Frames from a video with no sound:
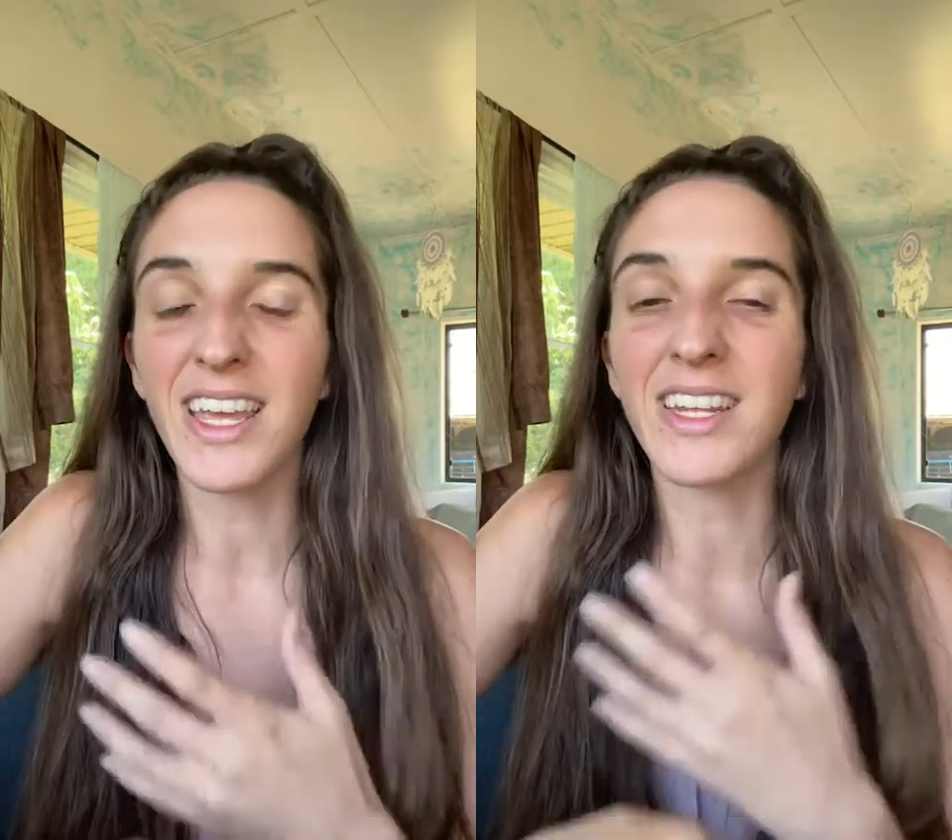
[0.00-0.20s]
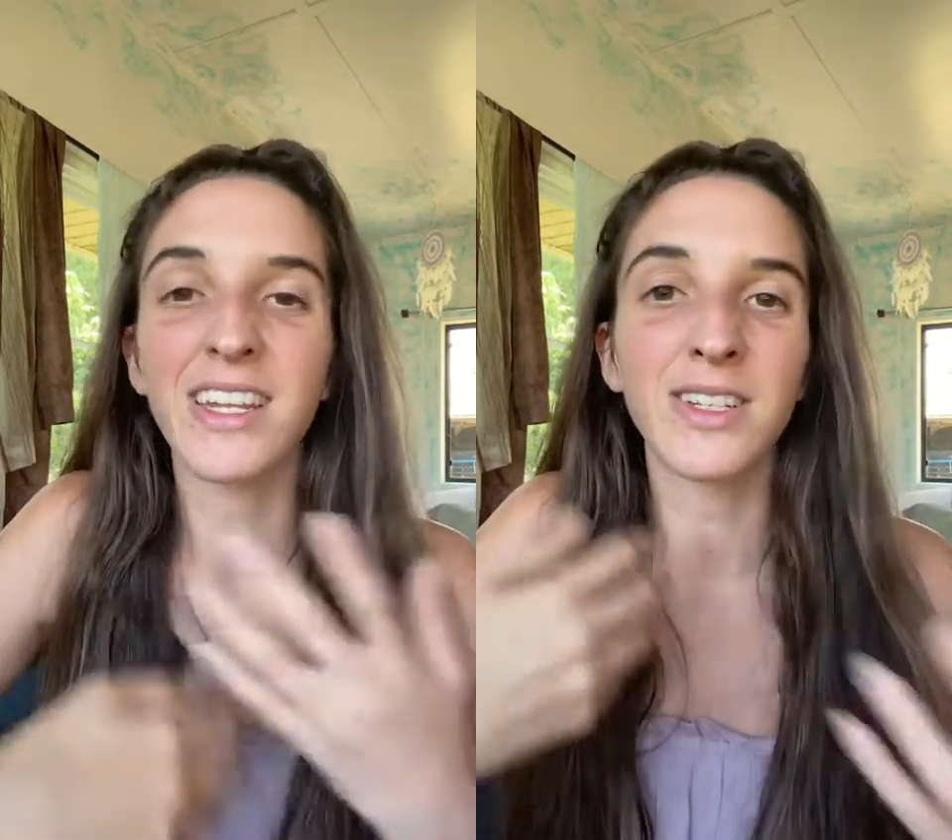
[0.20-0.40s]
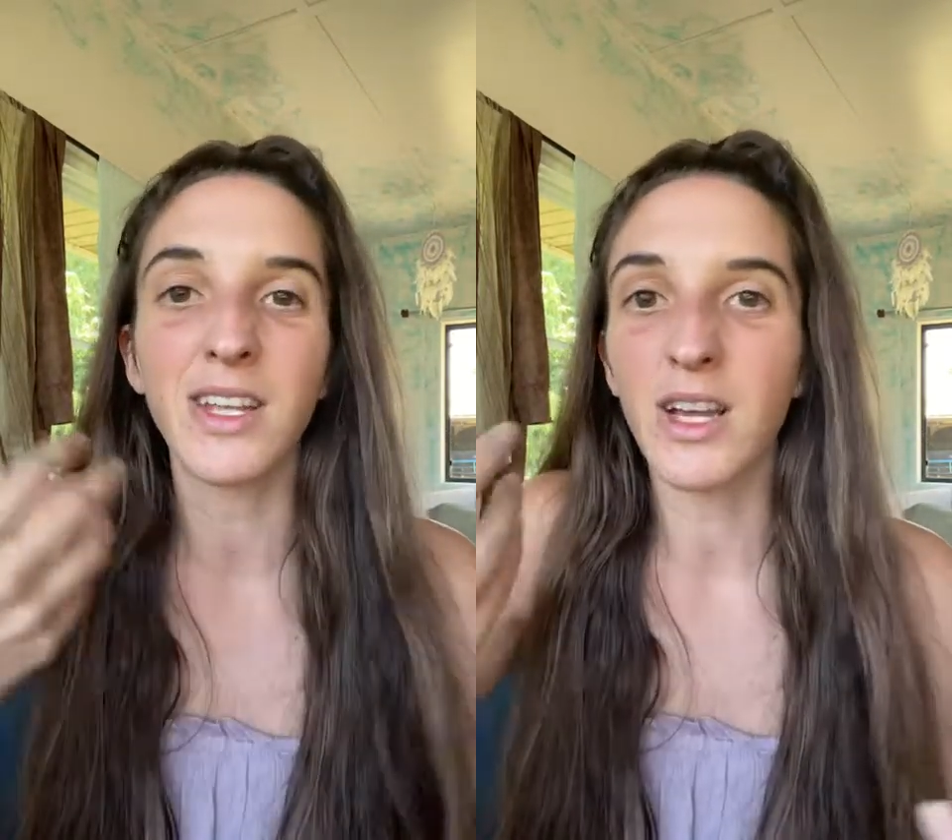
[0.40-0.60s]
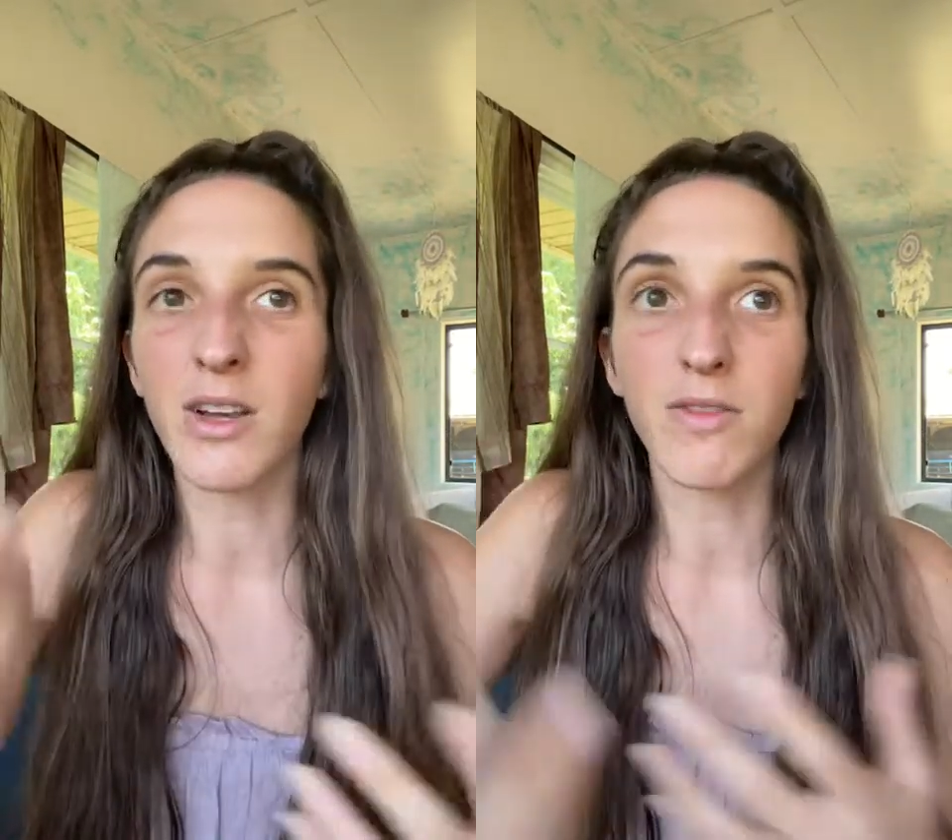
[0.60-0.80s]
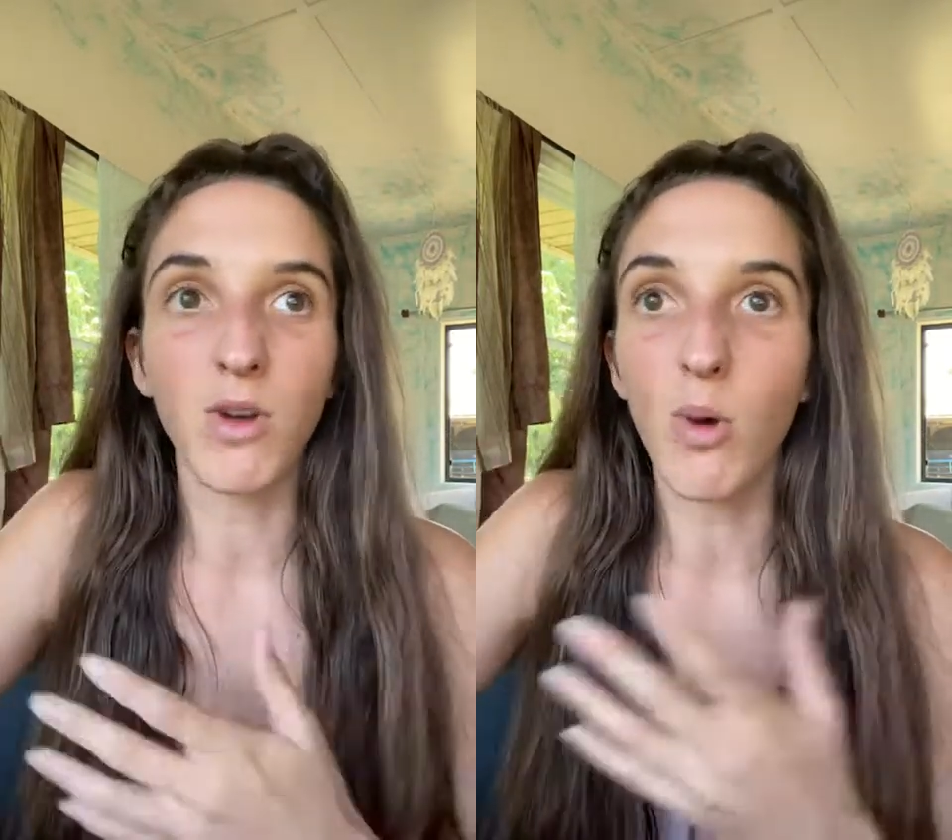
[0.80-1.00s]
and then
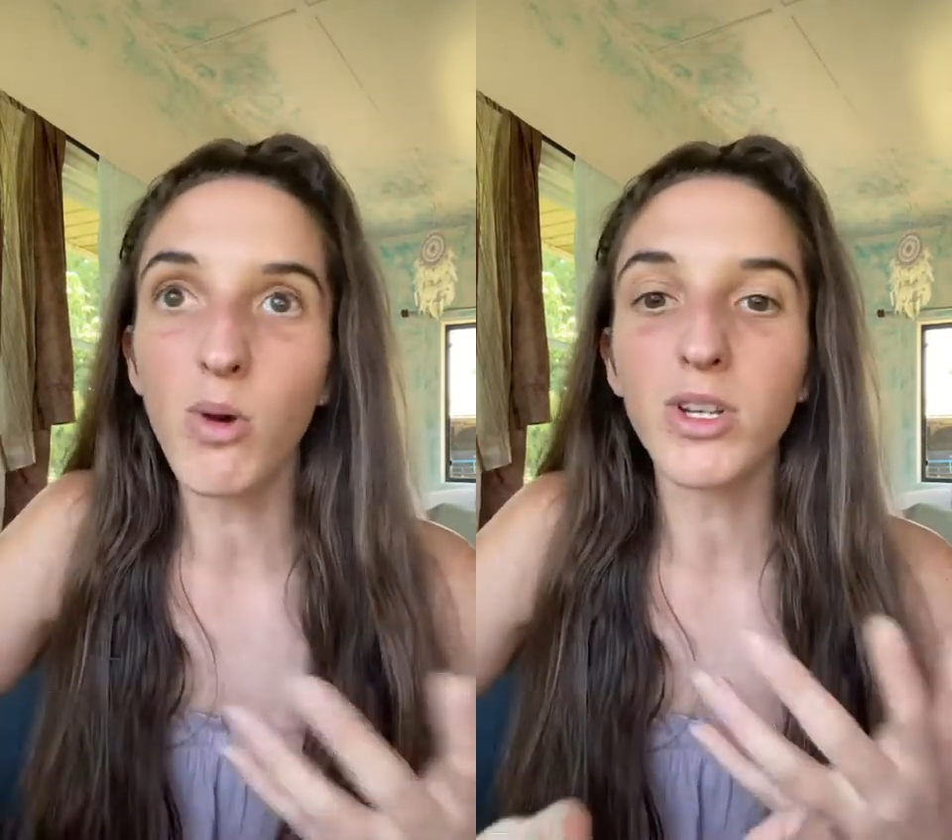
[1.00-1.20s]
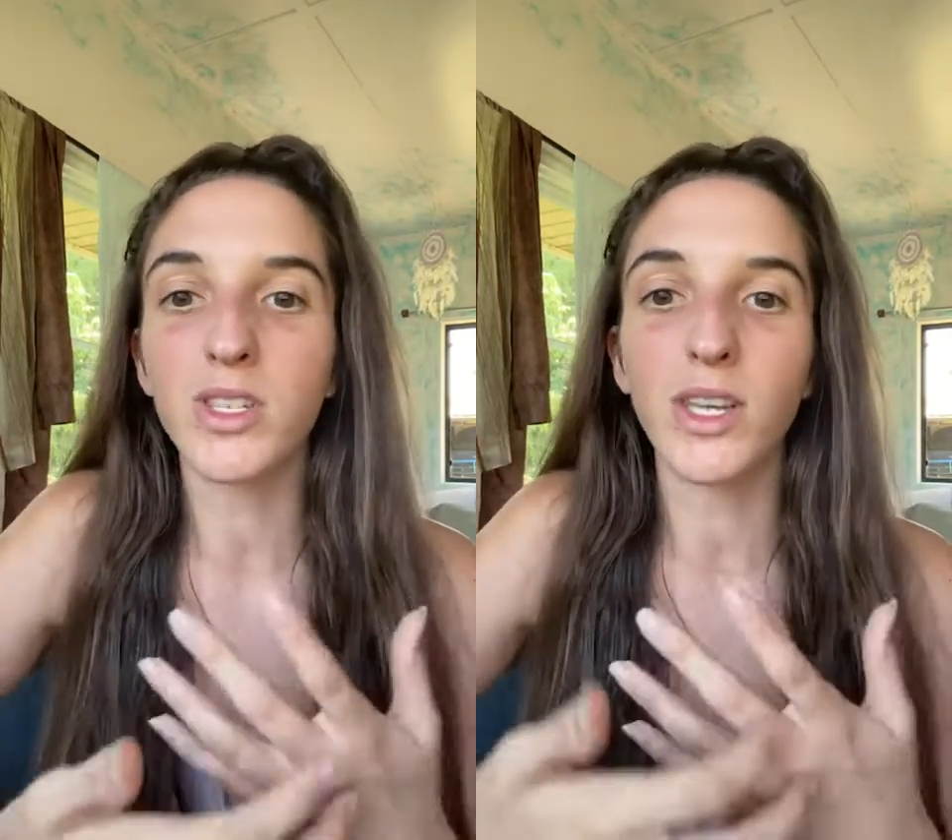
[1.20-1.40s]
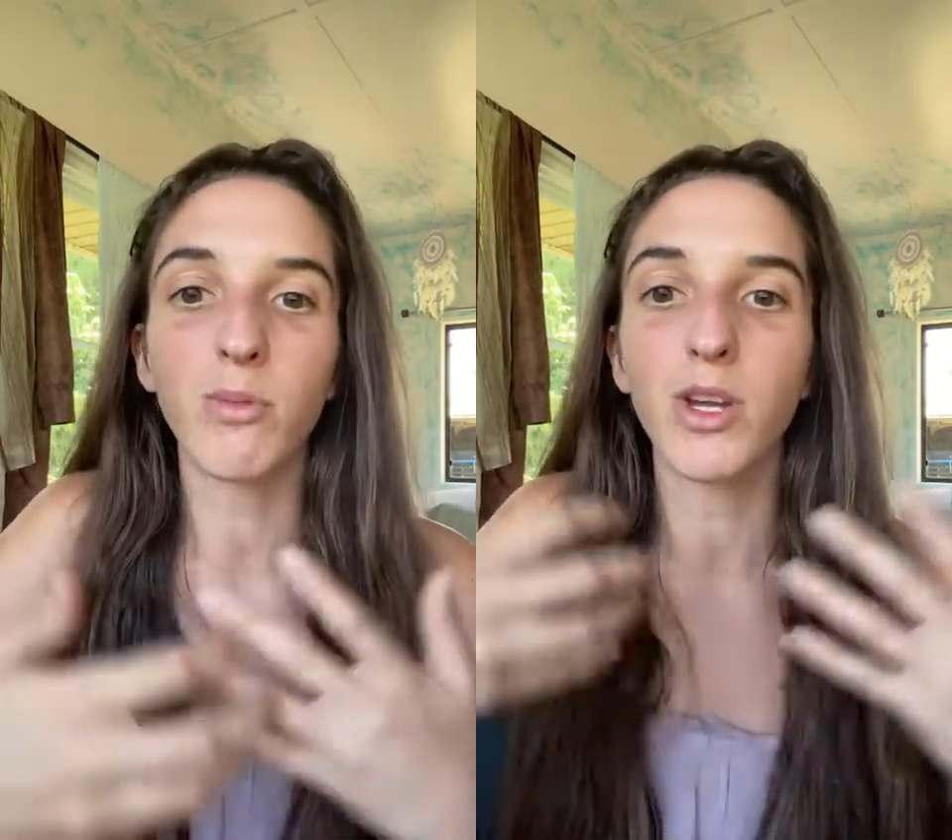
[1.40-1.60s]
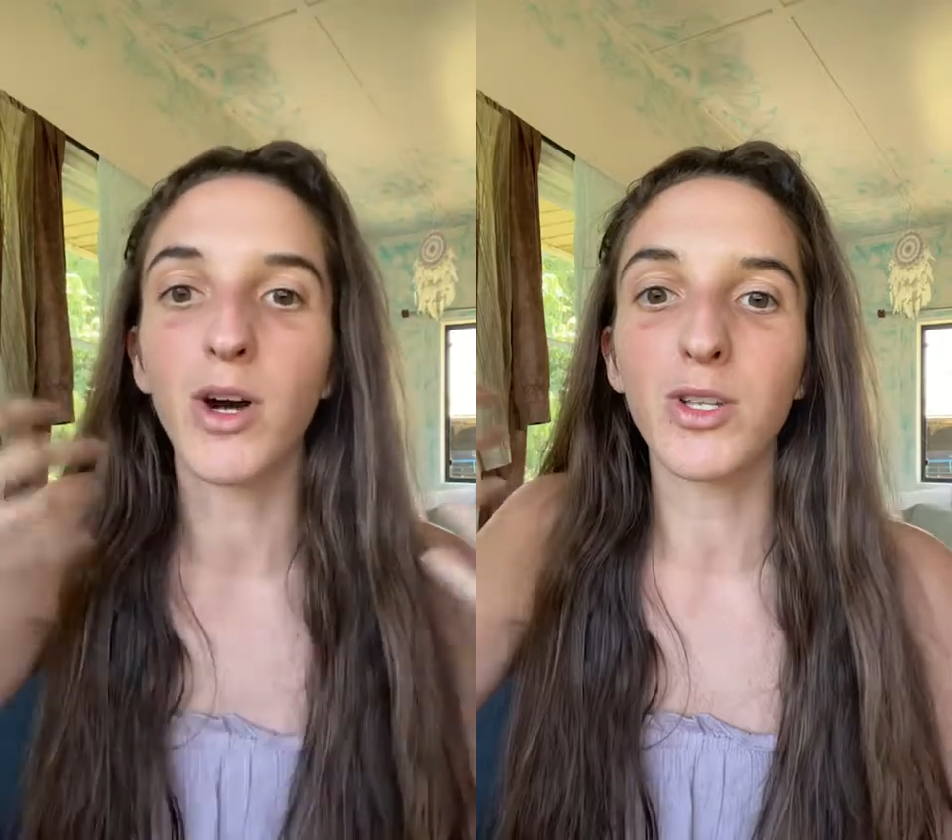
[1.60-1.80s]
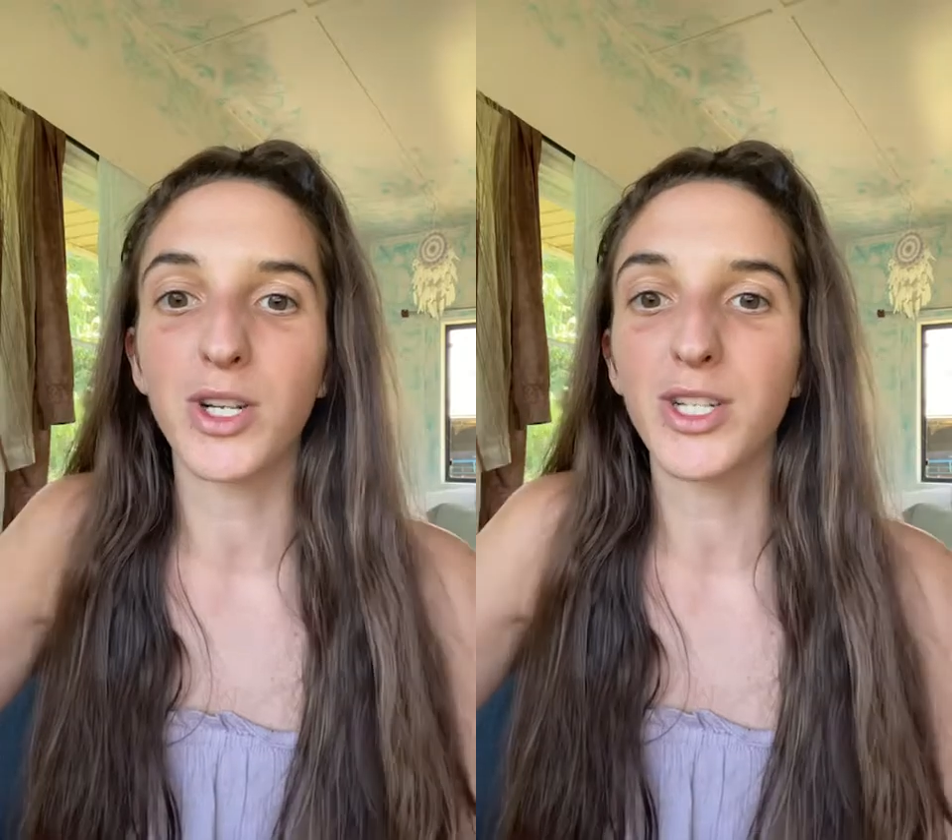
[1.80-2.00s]
of course like we
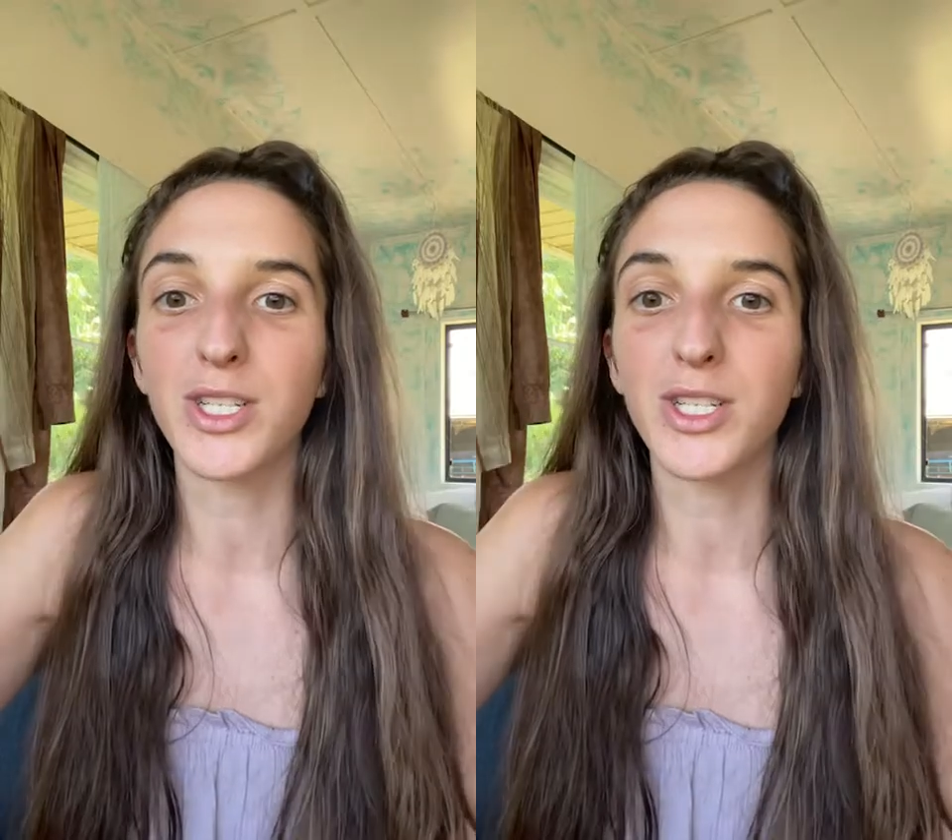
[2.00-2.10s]
all started